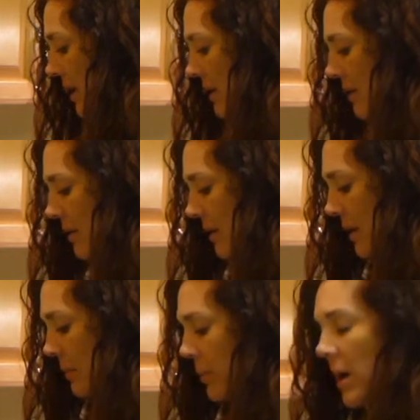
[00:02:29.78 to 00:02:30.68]
cutting
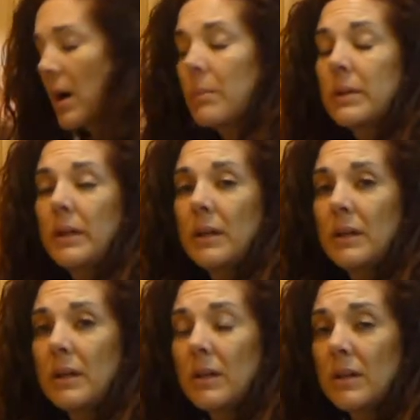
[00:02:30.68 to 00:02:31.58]
them probably
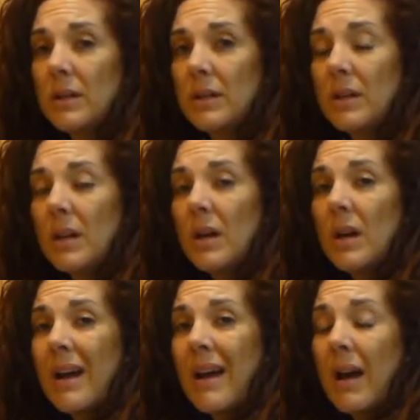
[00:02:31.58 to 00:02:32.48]
a good
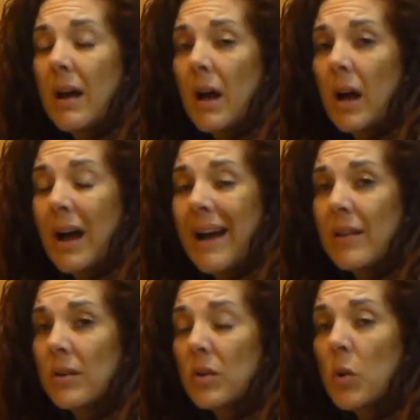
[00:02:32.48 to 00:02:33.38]

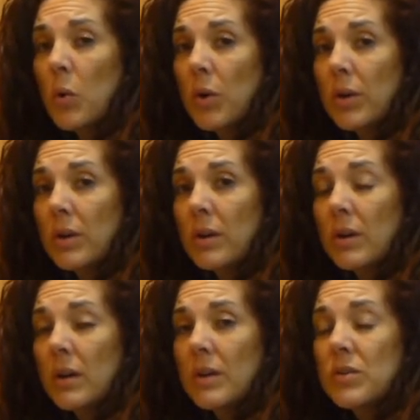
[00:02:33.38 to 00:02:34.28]

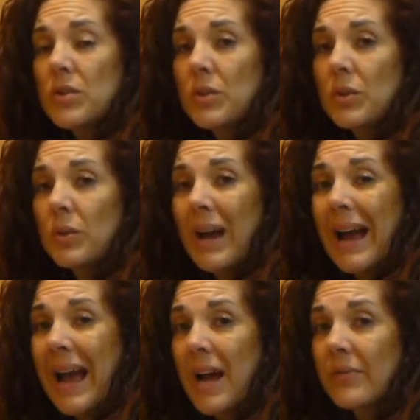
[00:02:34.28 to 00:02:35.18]
1/4 to a
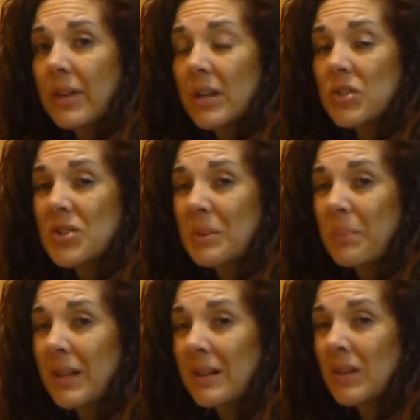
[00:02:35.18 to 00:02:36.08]
1/2 inch
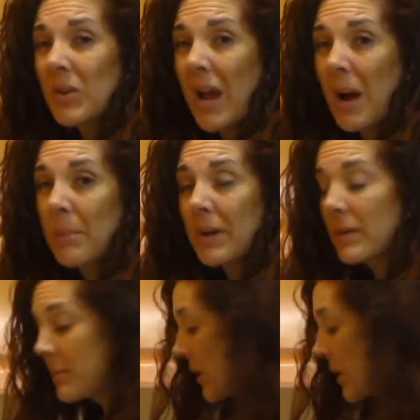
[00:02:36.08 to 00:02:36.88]
depending on how big the